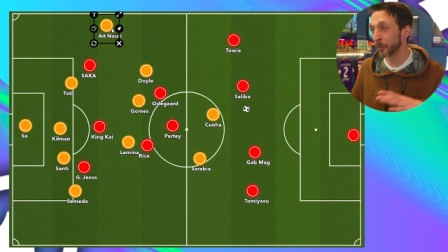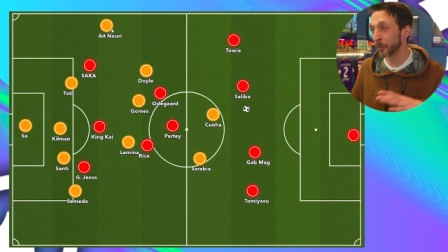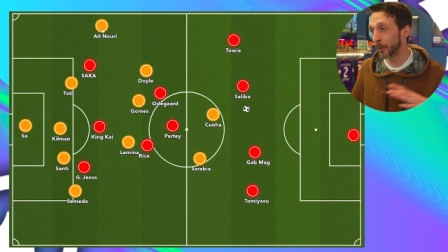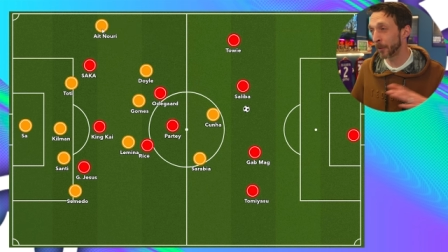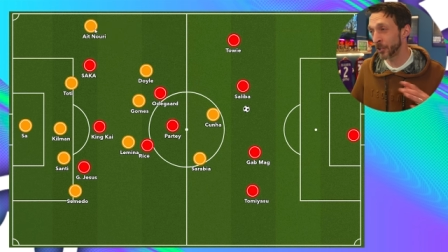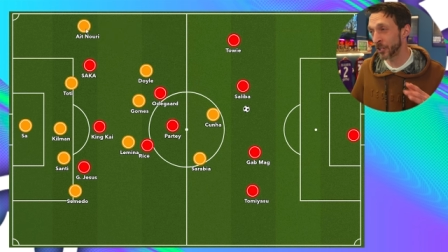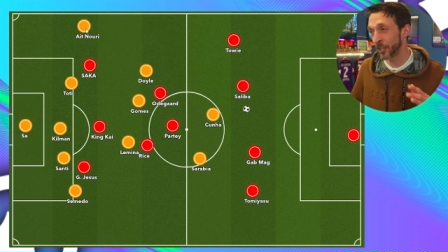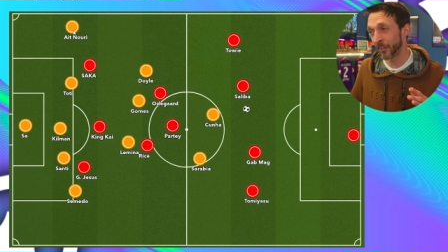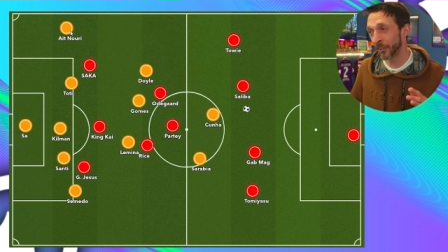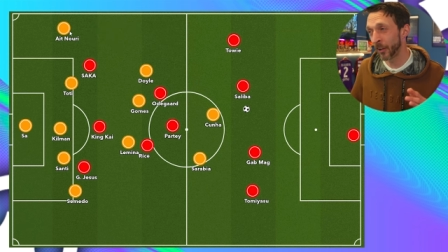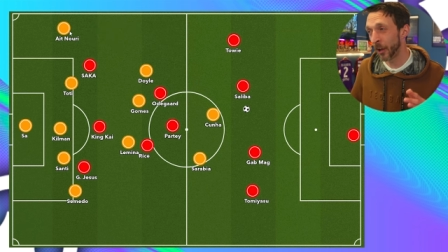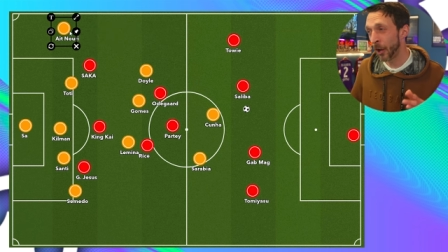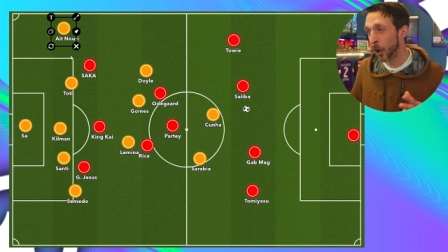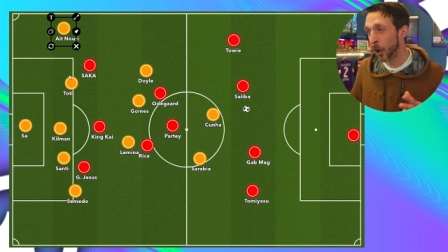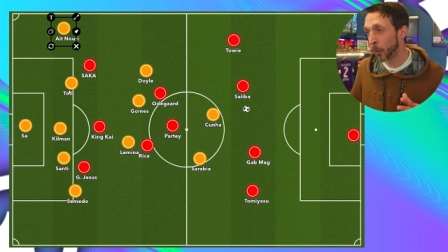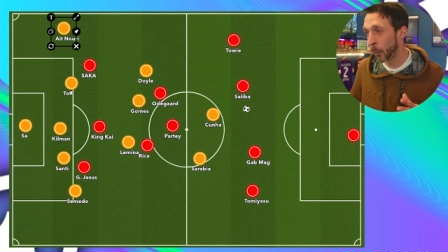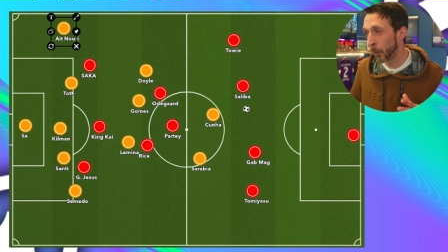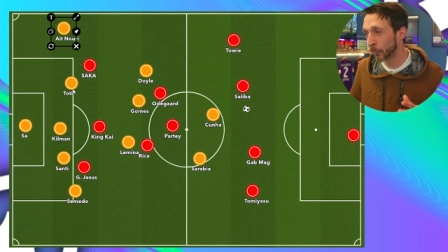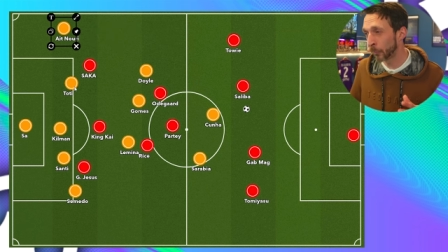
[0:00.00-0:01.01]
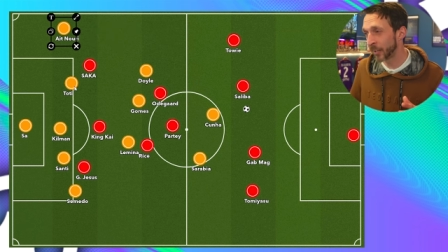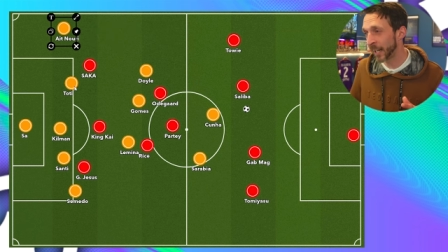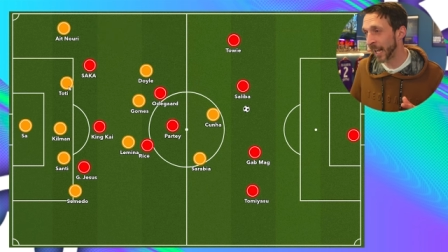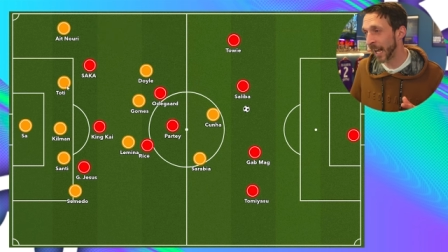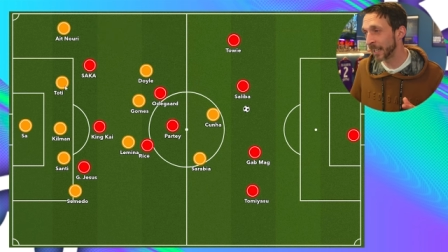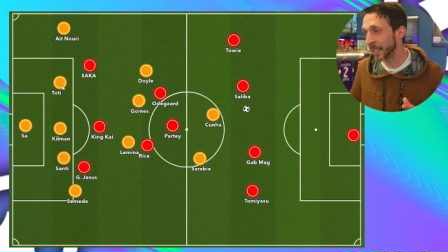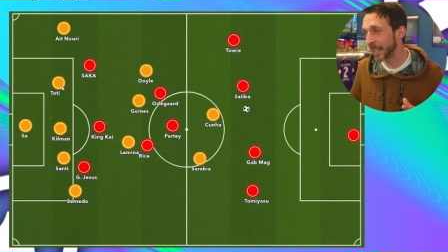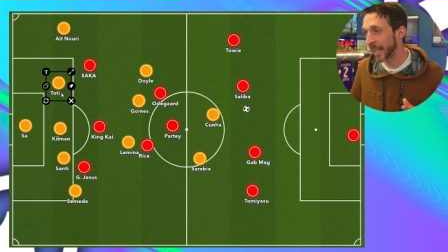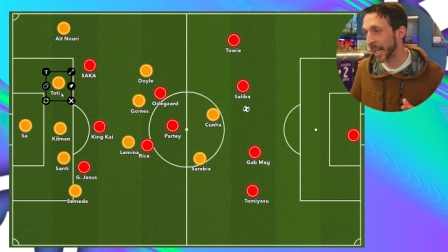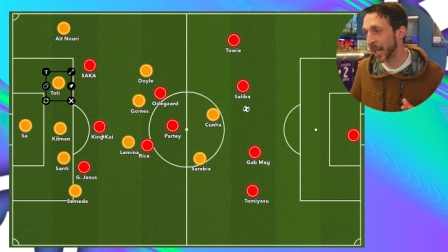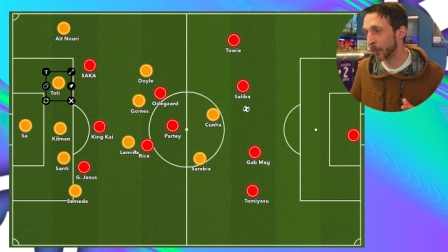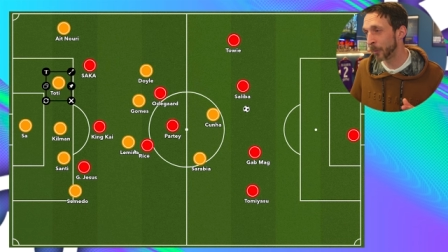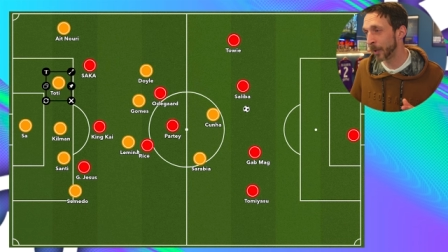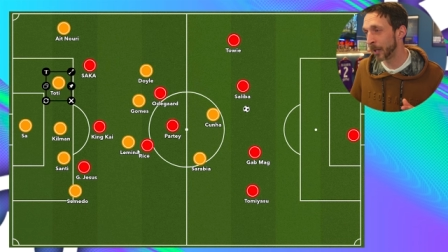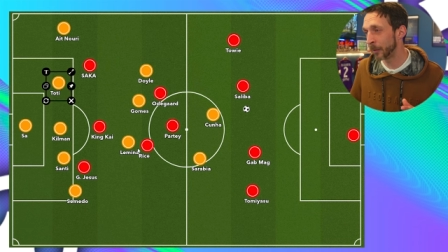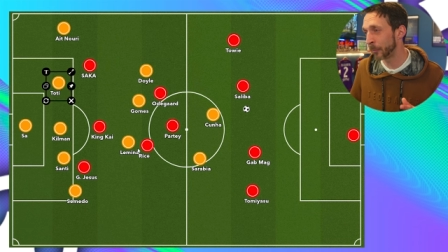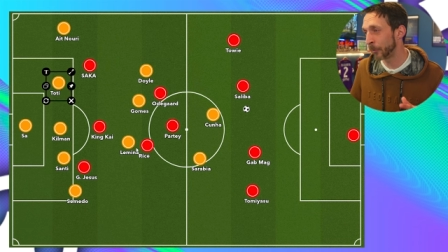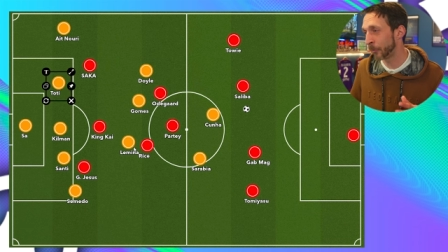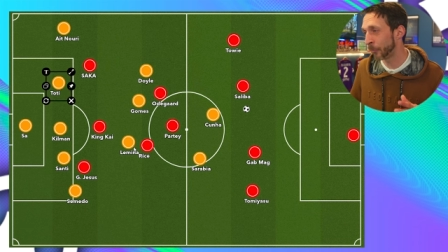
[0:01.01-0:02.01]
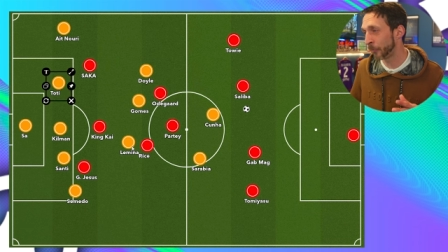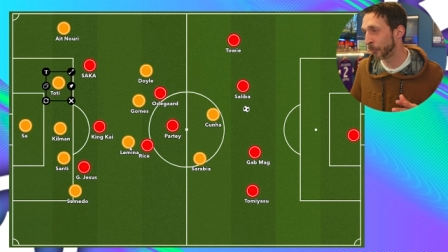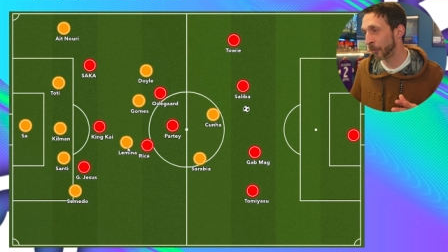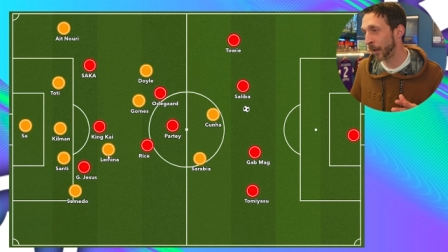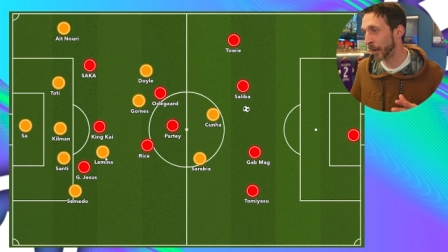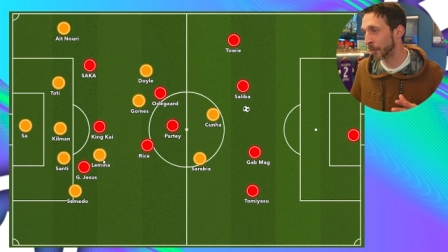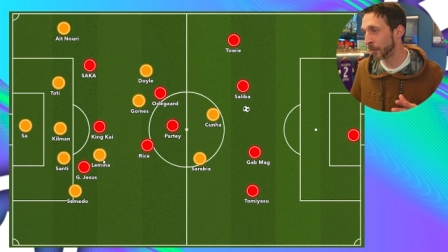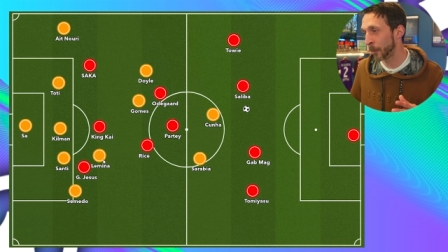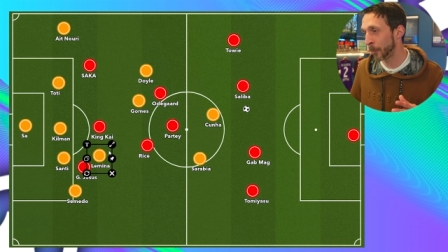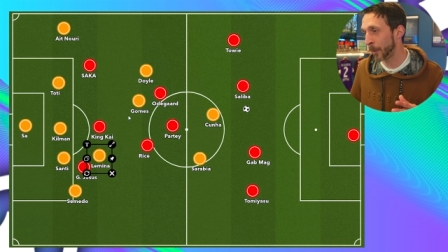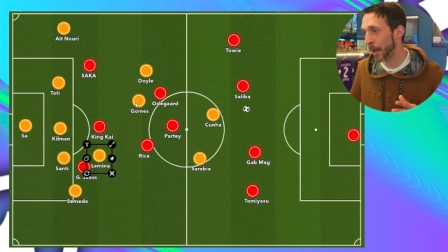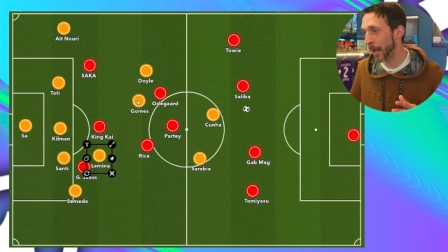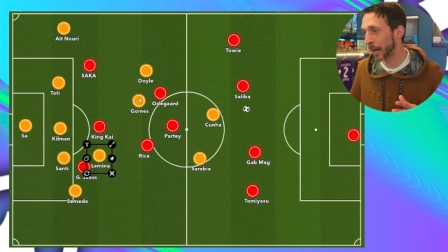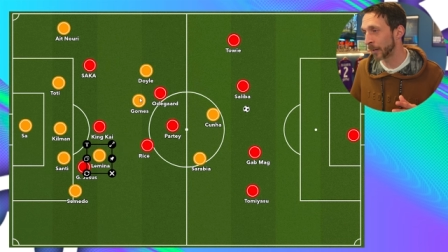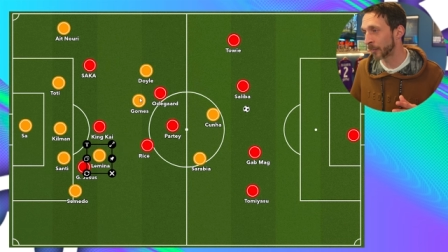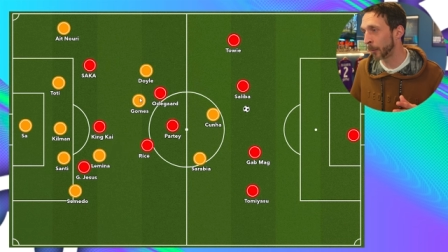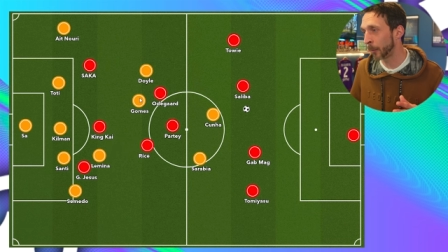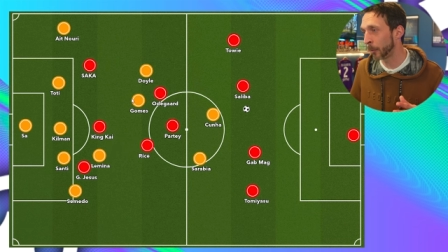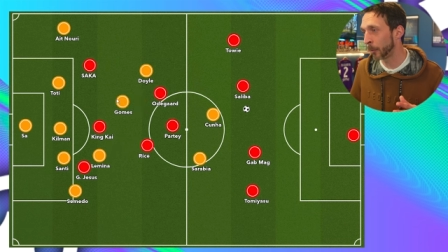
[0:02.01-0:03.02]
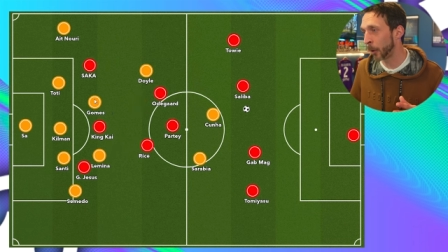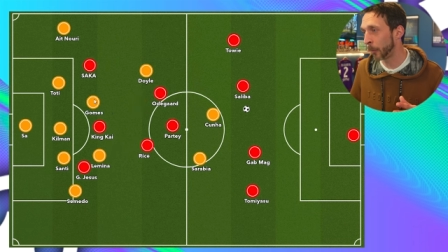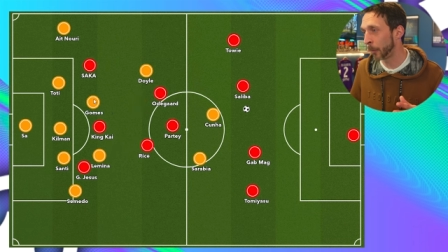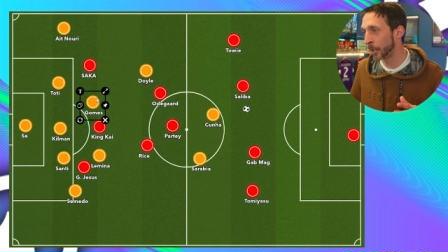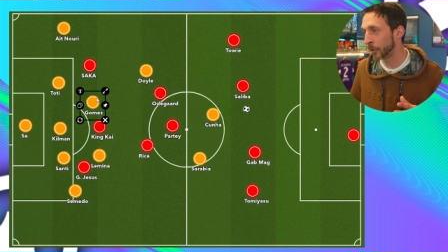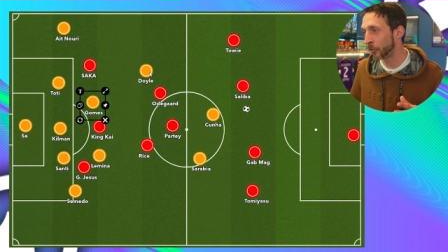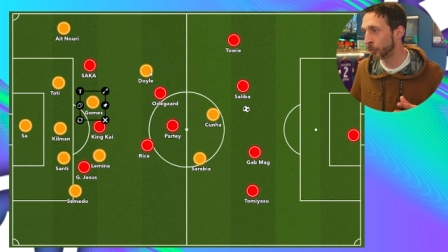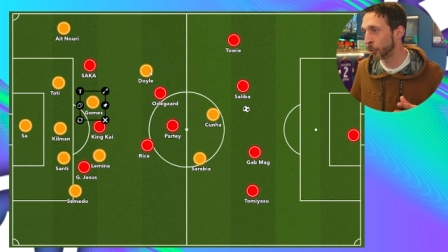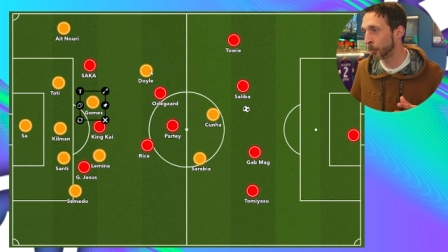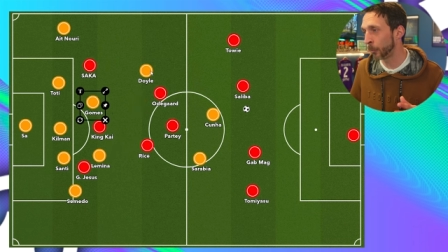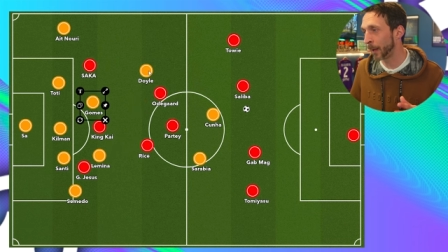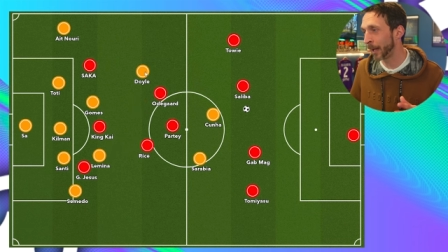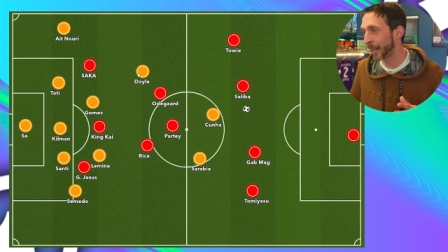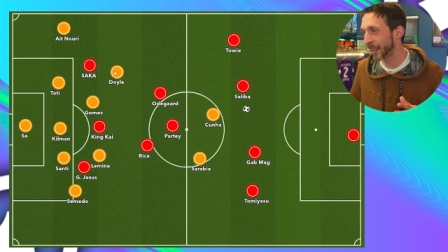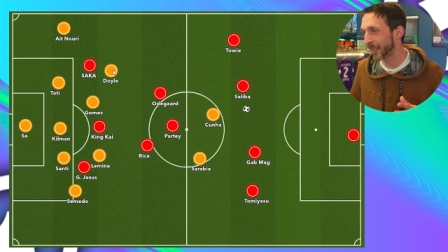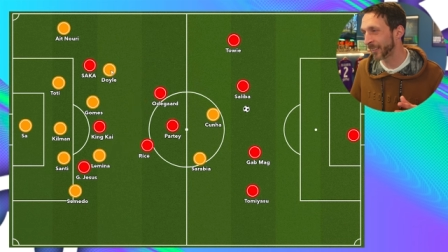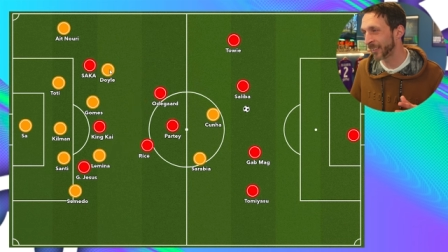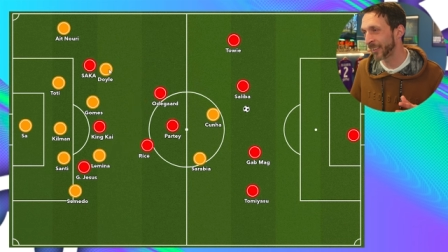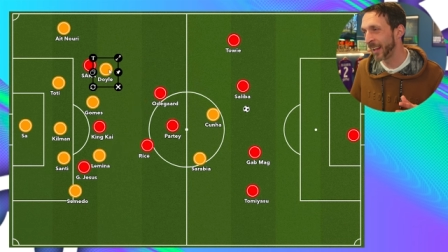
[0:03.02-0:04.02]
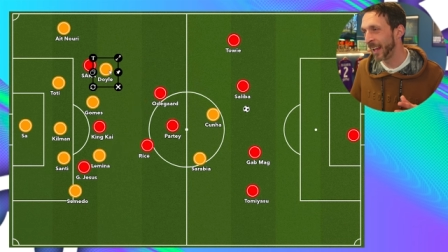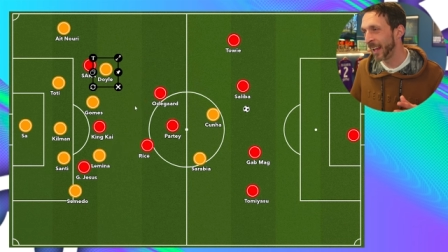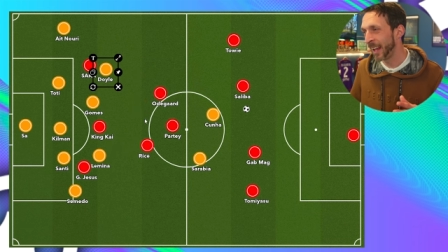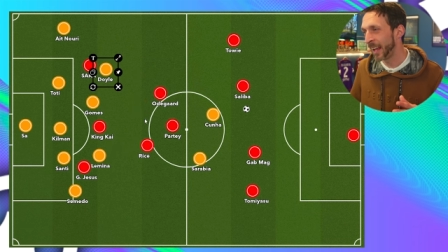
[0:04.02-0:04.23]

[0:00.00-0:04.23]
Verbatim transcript: as much as Wolves can camp in with five at the back, double up into two banks,